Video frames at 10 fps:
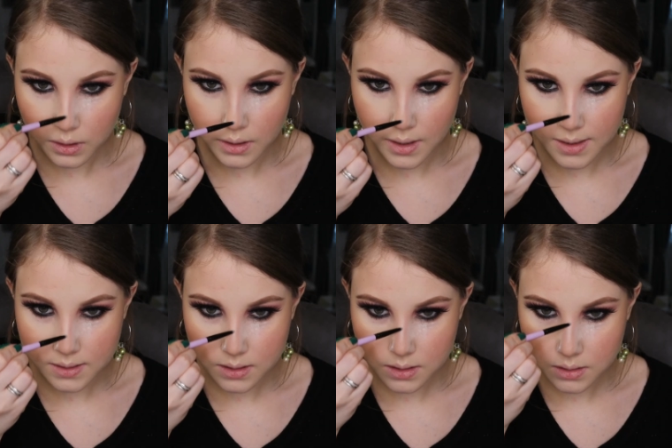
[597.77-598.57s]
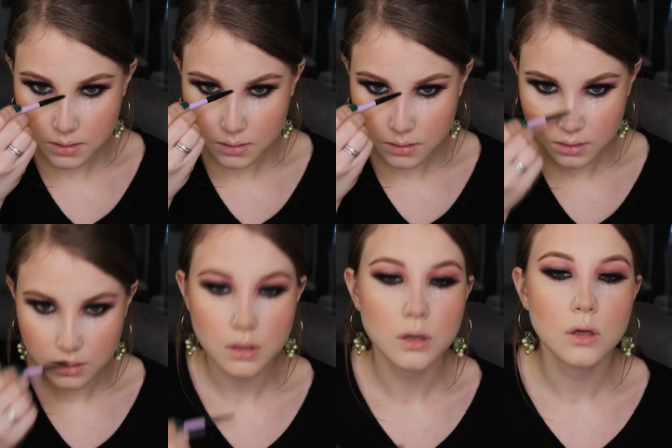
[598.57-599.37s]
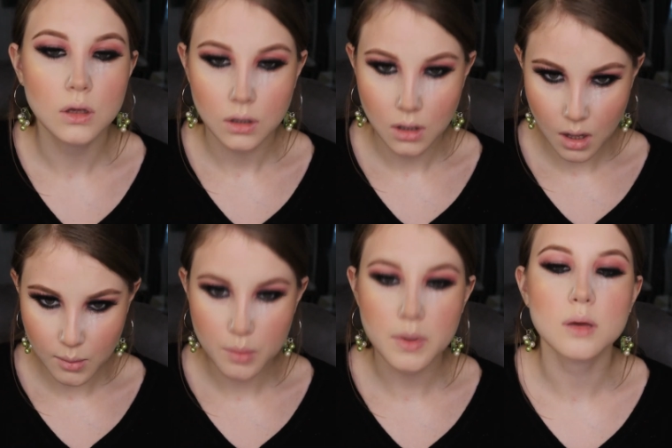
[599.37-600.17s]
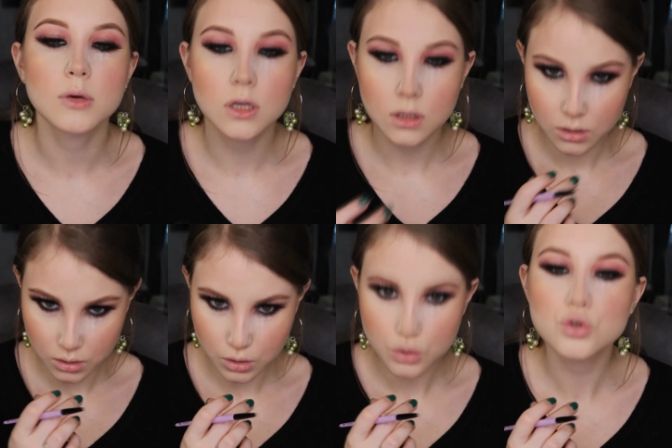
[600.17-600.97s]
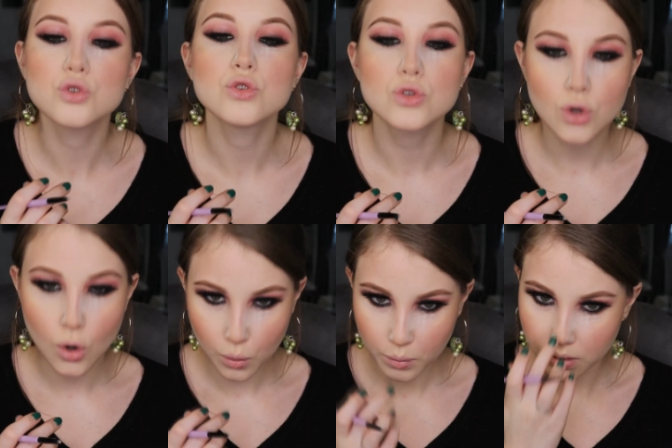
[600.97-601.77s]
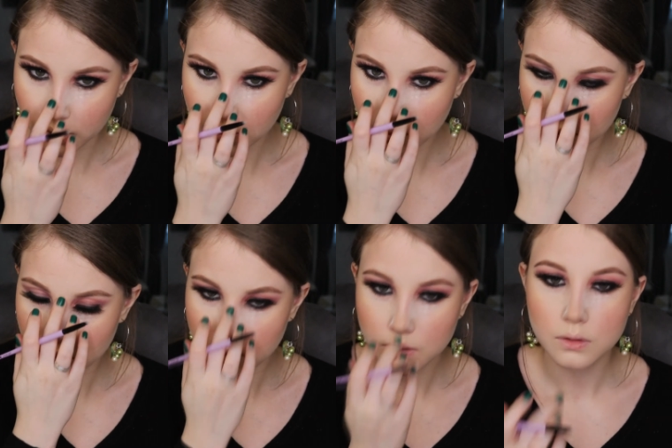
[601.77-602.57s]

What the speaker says: Yes. Come on, baby. Show me this.